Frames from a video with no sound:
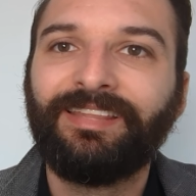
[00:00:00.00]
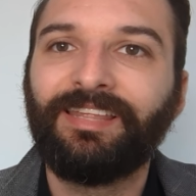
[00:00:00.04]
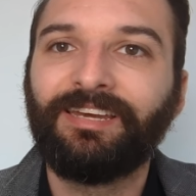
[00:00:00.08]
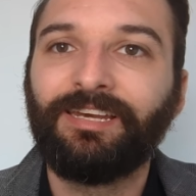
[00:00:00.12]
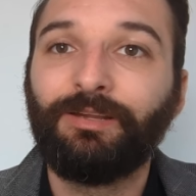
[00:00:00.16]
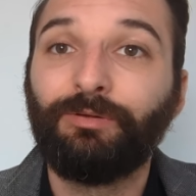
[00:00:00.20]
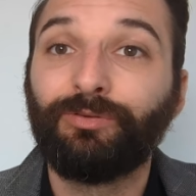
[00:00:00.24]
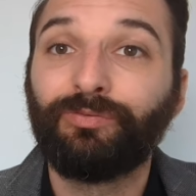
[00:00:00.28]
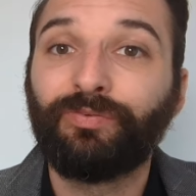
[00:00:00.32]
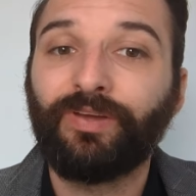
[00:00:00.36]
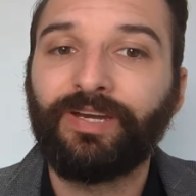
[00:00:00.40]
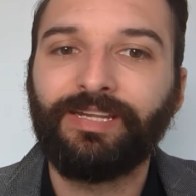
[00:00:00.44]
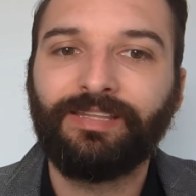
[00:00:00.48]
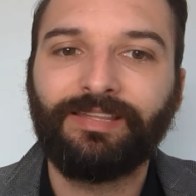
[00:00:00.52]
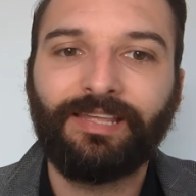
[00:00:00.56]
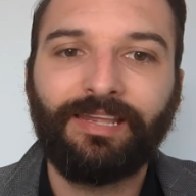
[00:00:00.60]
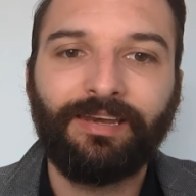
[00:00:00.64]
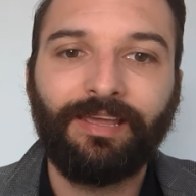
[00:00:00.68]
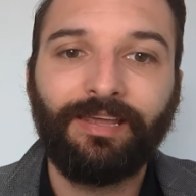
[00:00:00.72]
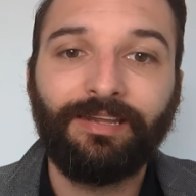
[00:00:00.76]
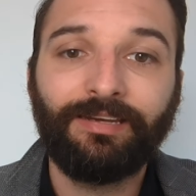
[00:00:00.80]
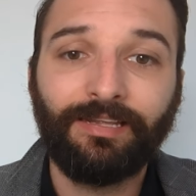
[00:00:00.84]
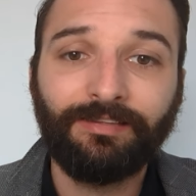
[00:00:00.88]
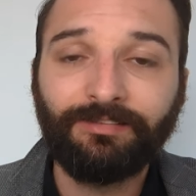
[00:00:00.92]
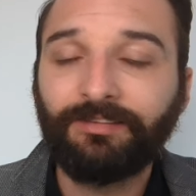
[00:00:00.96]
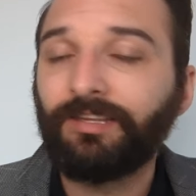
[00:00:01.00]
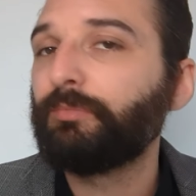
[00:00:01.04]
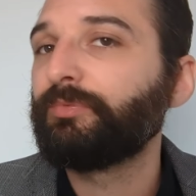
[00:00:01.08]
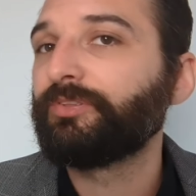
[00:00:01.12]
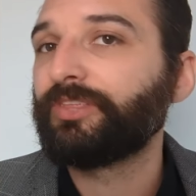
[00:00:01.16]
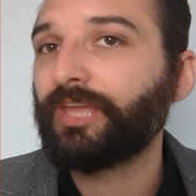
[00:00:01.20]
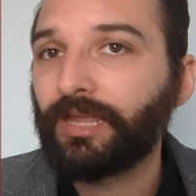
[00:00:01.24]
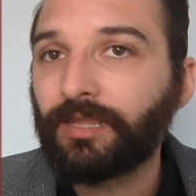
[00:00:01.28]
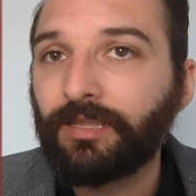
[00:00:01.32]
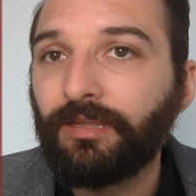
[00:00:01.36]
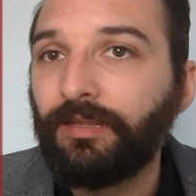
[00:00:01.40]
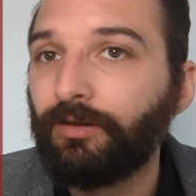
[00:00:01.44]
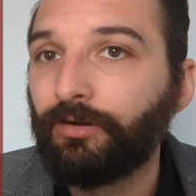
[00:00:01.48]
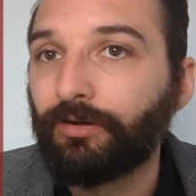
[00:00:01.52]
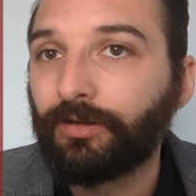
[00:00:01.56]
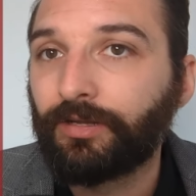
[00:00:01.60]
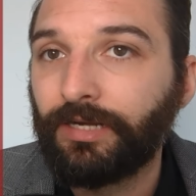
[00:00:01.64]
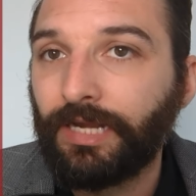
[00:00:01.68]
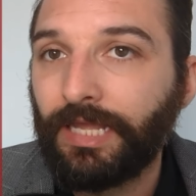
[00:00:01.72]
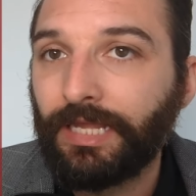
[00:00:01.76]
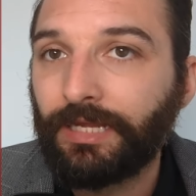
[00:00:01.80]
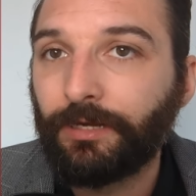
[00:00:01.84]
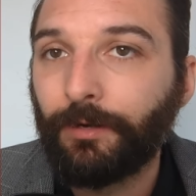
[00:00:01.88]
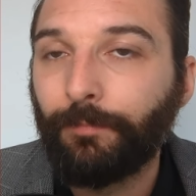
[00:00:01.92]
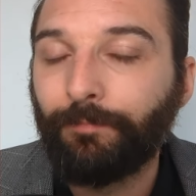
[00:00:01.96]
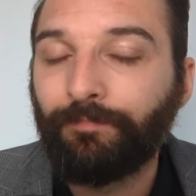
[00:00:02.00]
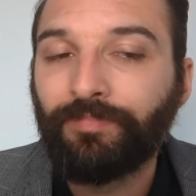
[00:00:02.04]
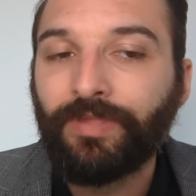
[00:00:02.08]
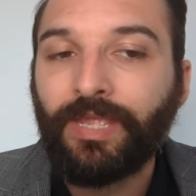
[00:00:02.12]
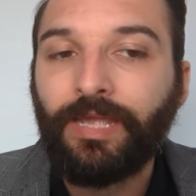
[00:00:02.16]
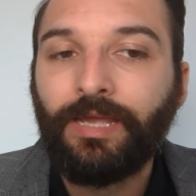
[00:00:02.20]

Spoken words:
that he was fighting that night, and same with Akihiro Kaneko.